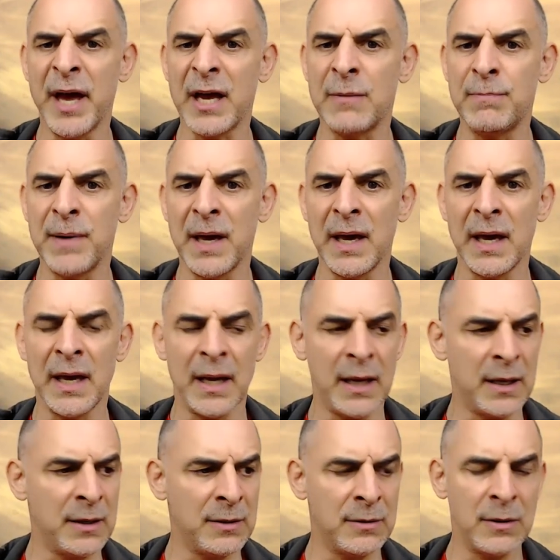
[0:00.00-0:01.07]
back
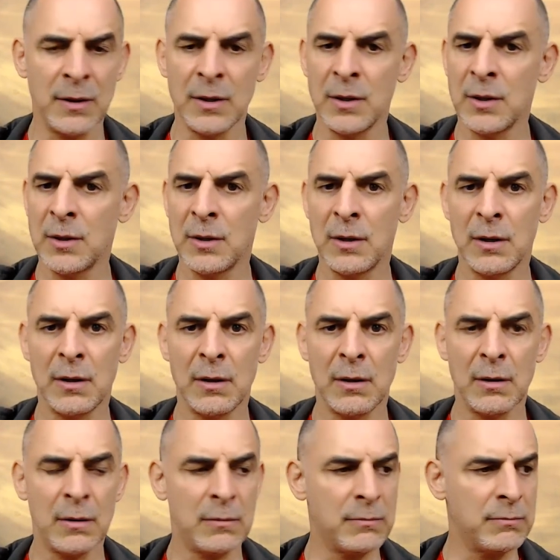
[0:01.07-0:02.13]
pain.
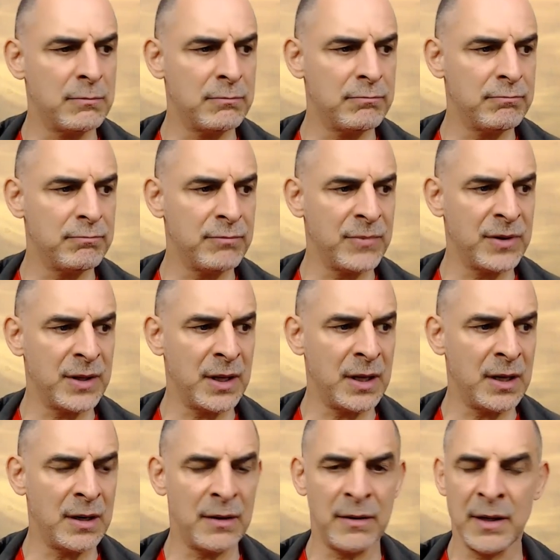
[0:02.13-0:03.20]
Um,
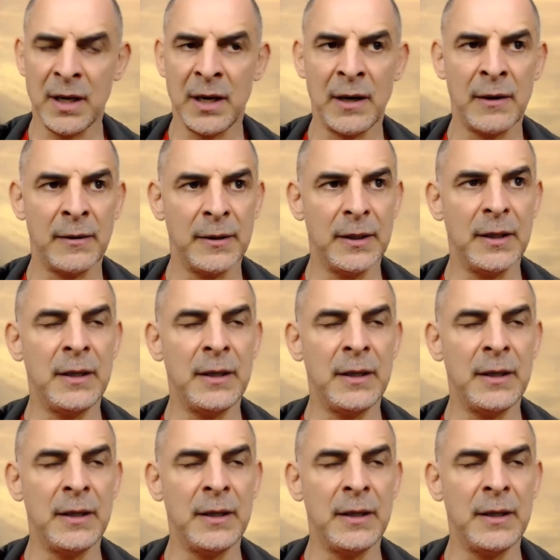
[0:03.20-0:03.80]
their their